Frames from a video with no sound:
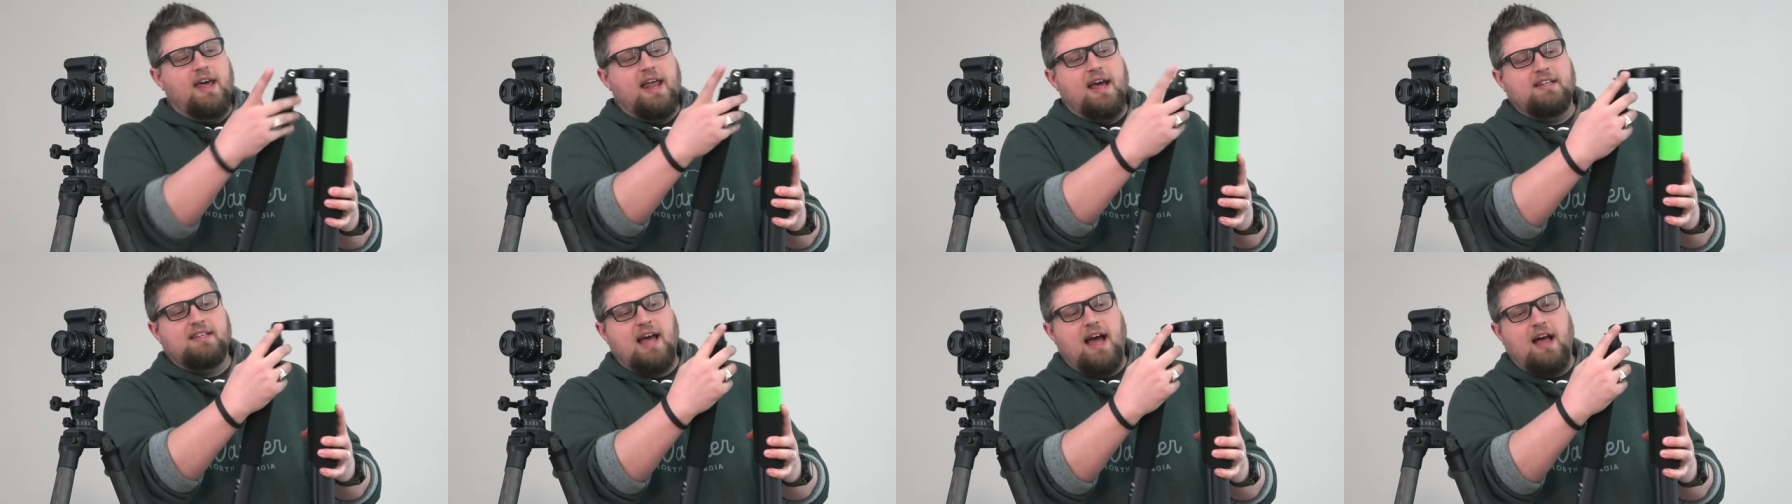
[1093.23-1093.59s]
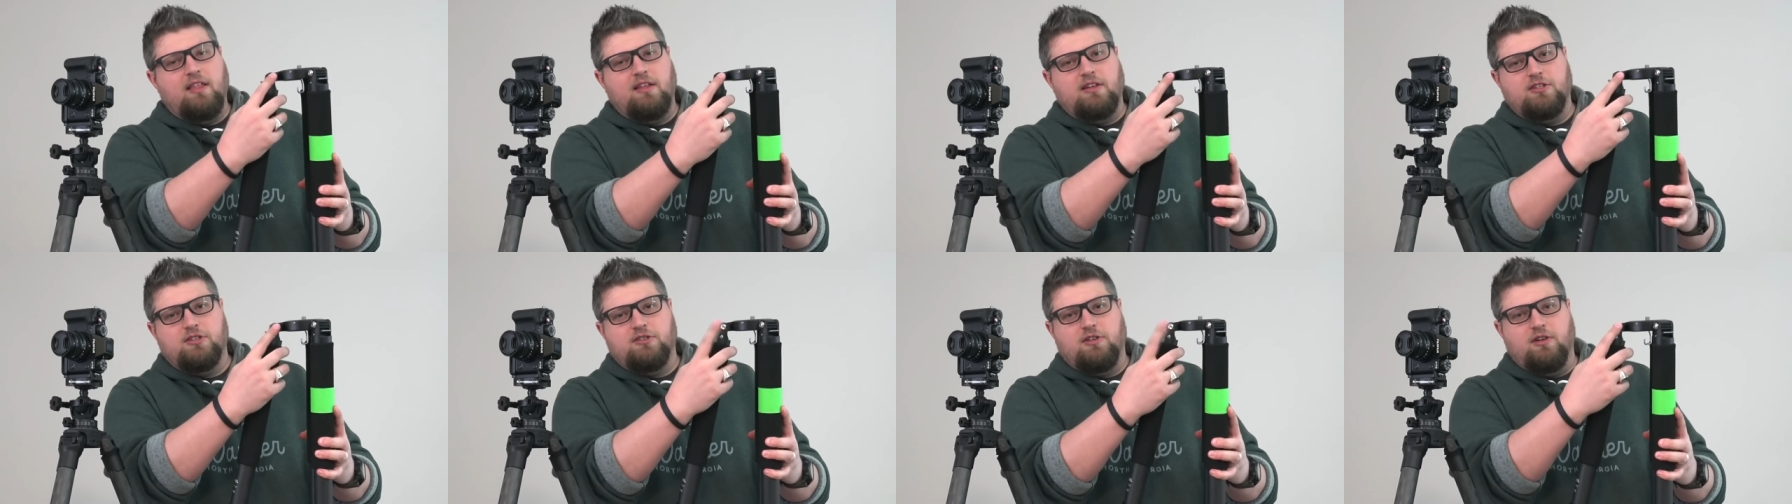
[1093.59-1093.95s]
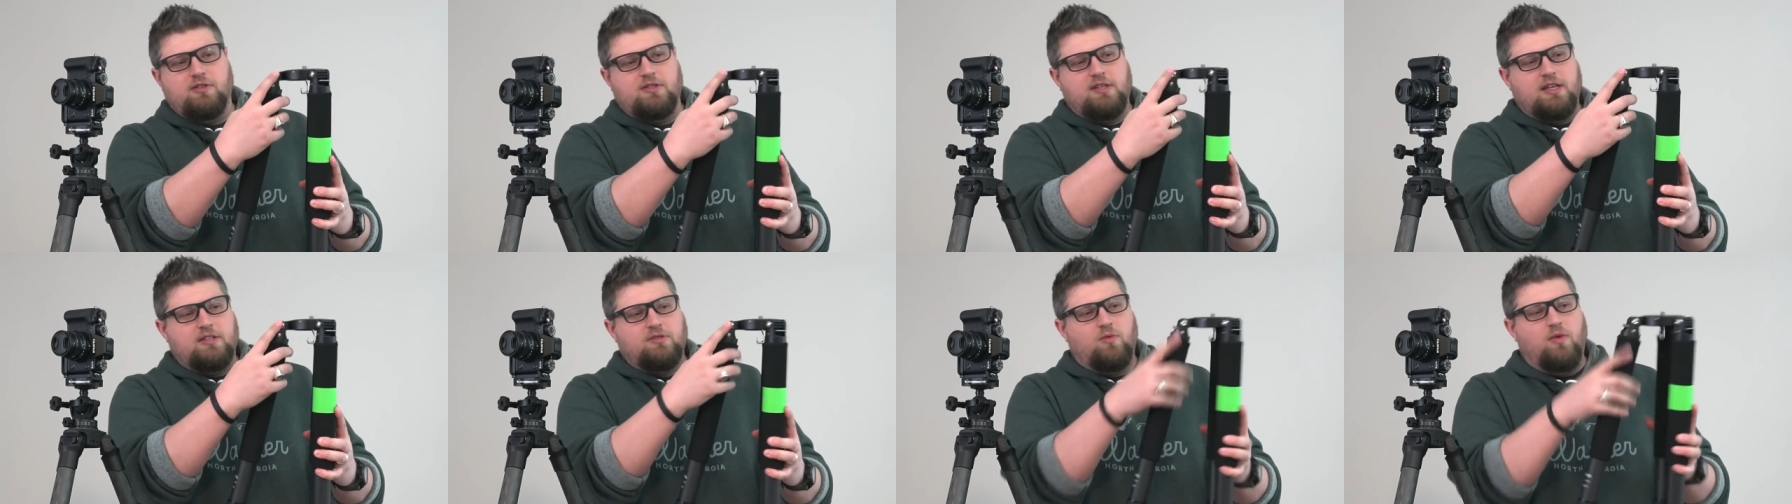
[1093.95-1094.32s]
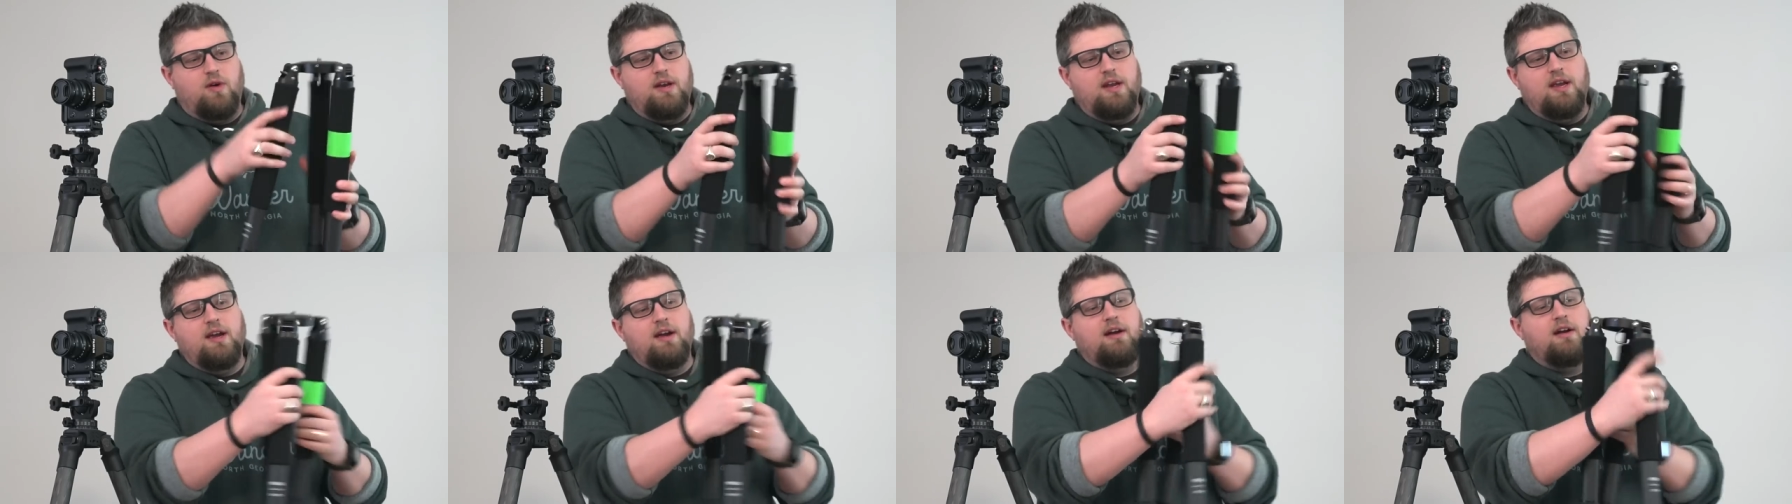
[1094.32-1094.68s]
it has Allen screws. It has
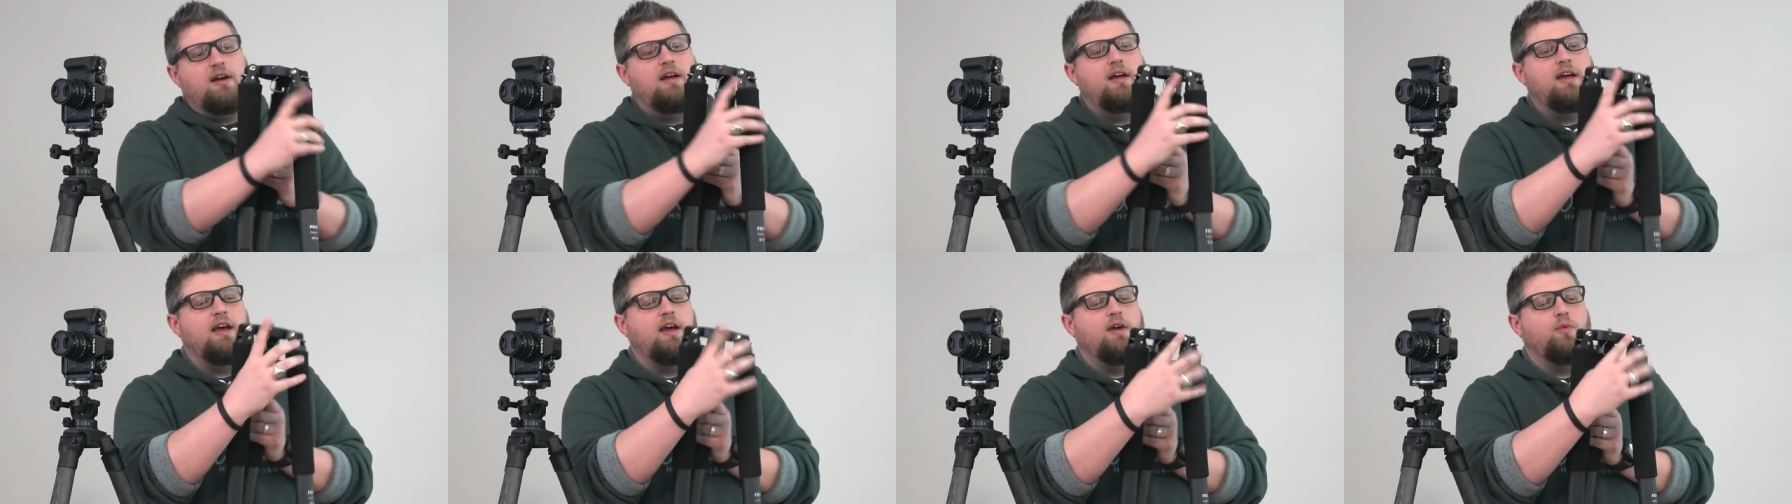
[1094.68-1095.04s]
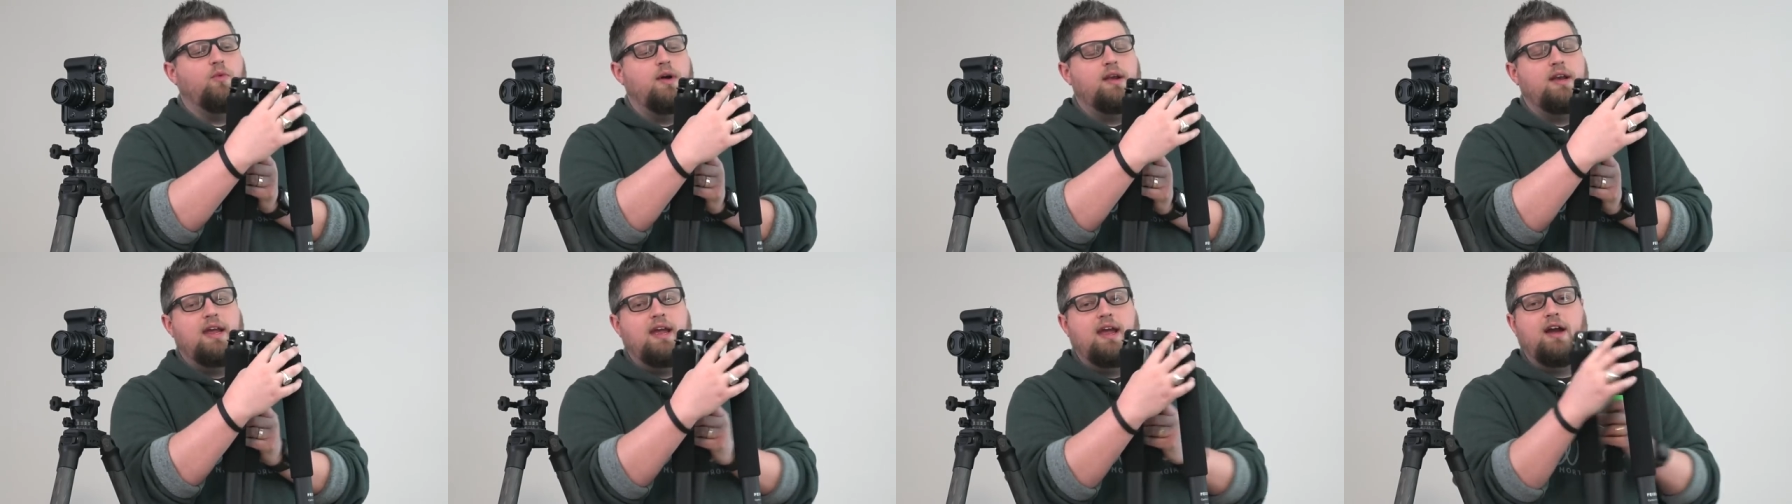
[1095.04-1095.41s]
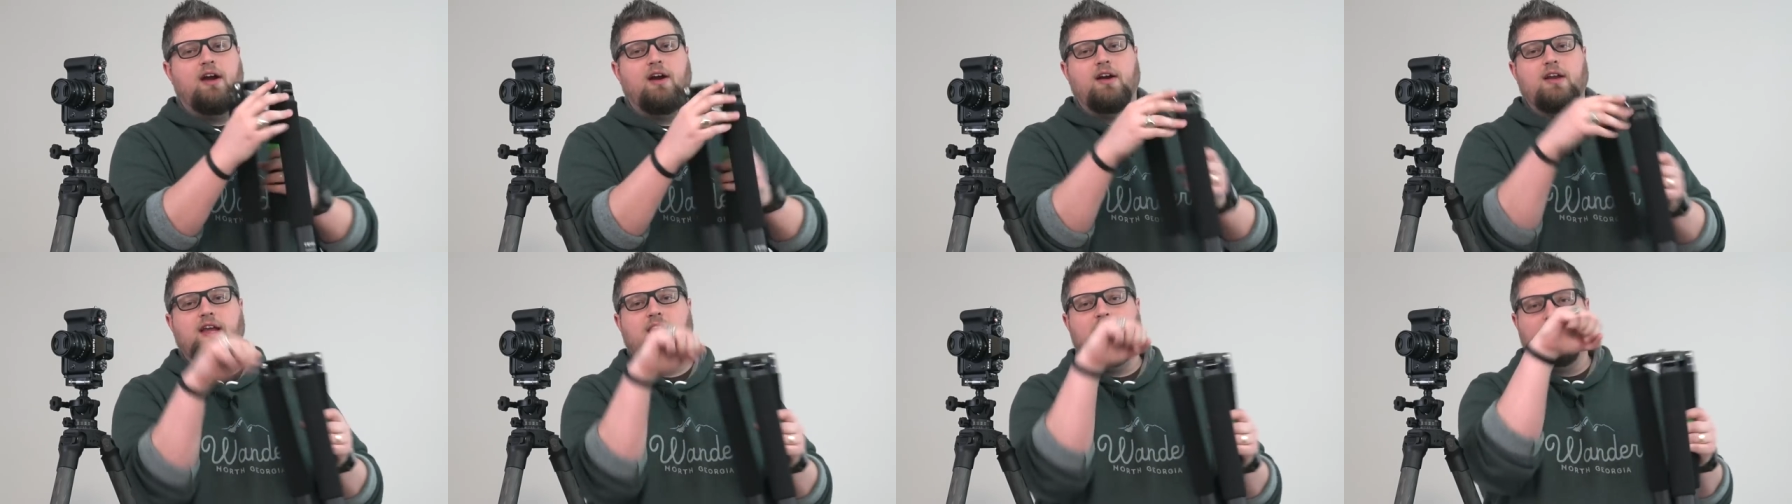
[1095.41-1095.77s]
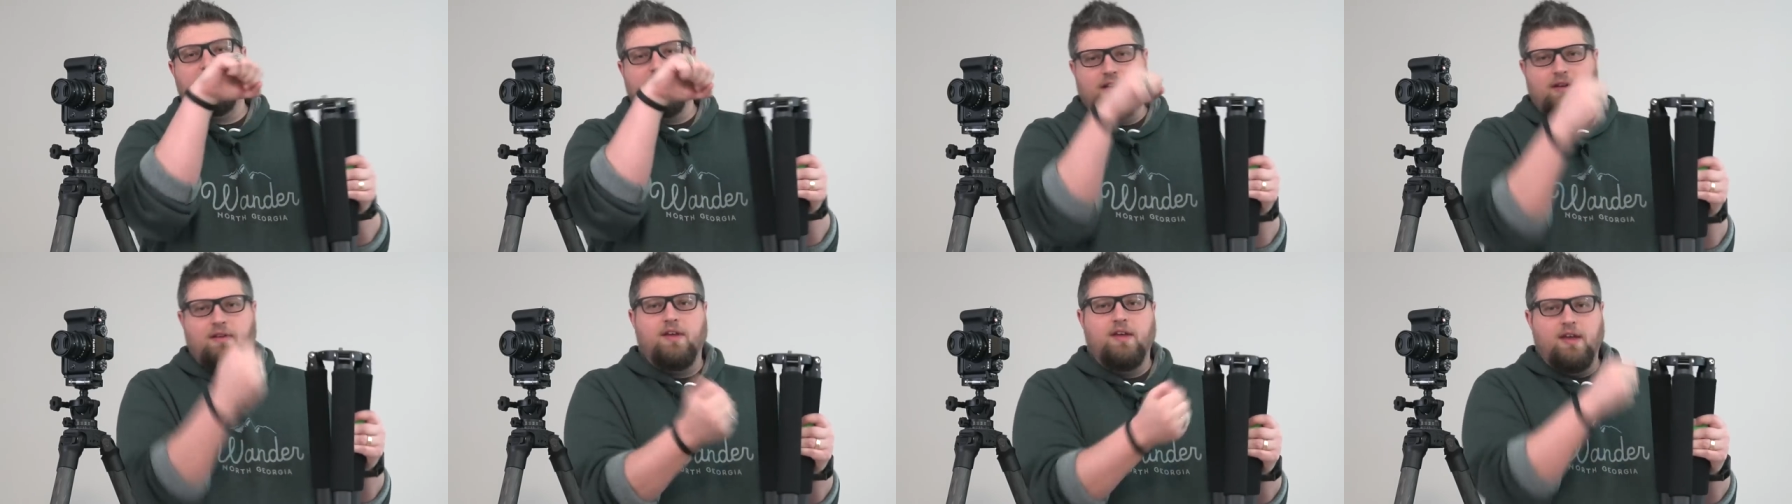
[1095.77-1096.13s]
one here and one here, and you have
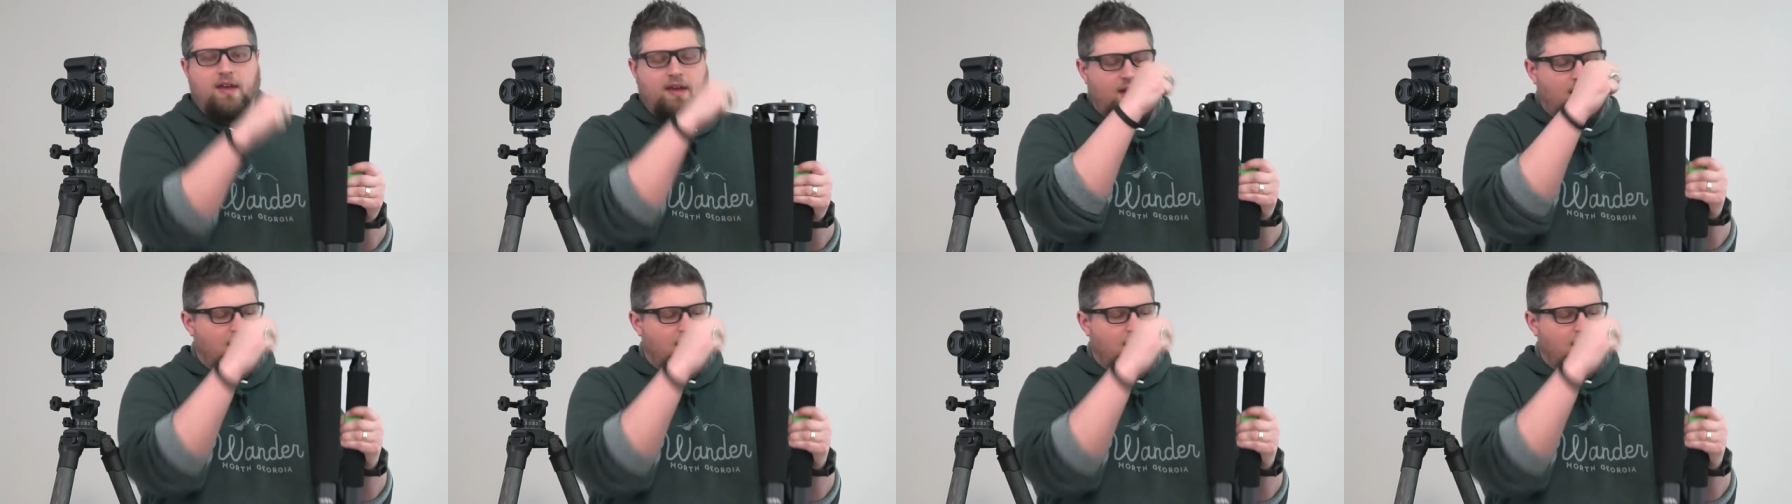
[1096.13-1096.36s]
to